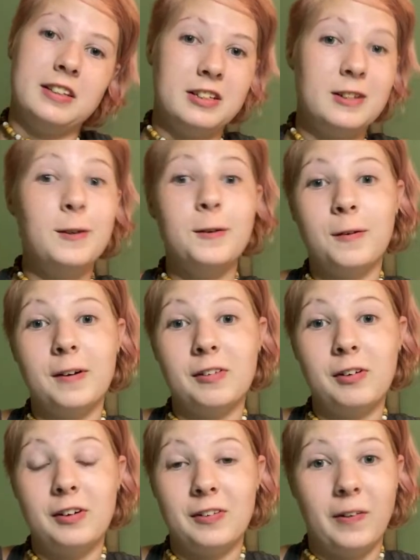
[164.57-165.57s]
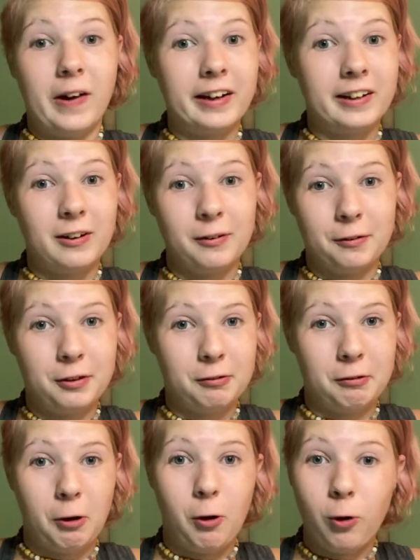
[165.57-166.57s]
you don't want to go
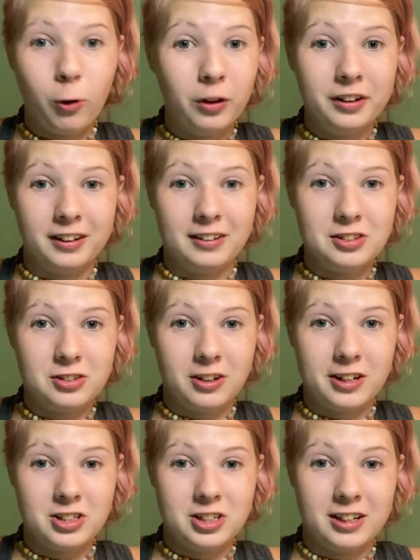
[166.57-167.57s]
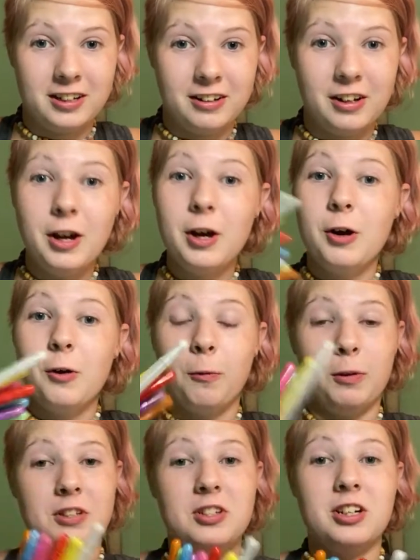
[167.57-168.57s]
through a whole illustration
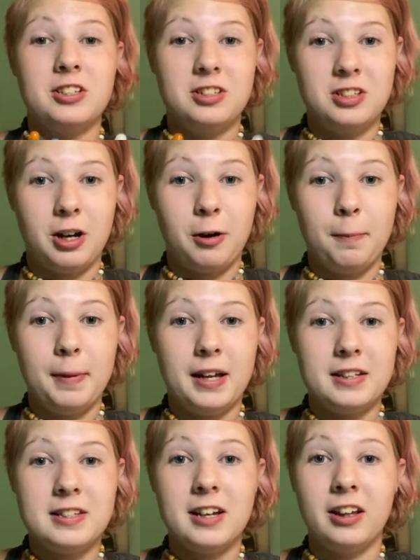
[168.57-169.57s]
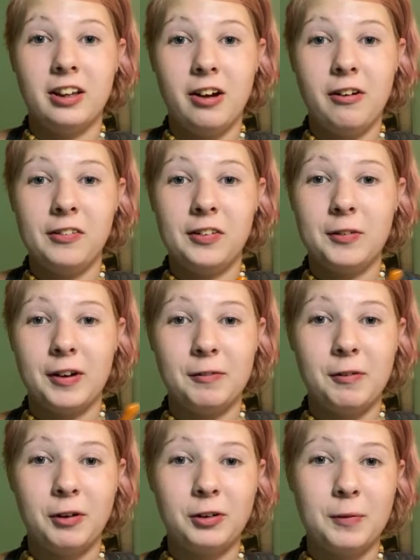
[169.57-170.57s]
with just gel pens. Hello everyone,
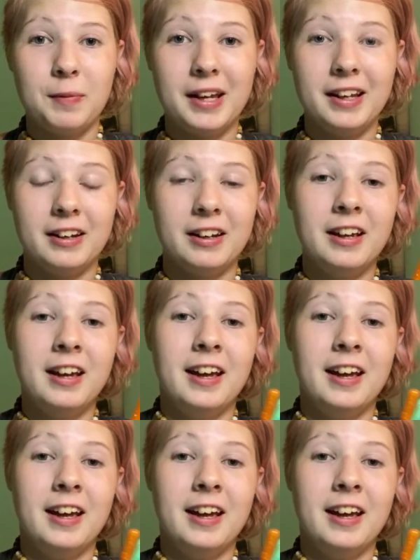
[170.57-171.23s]
welcome in.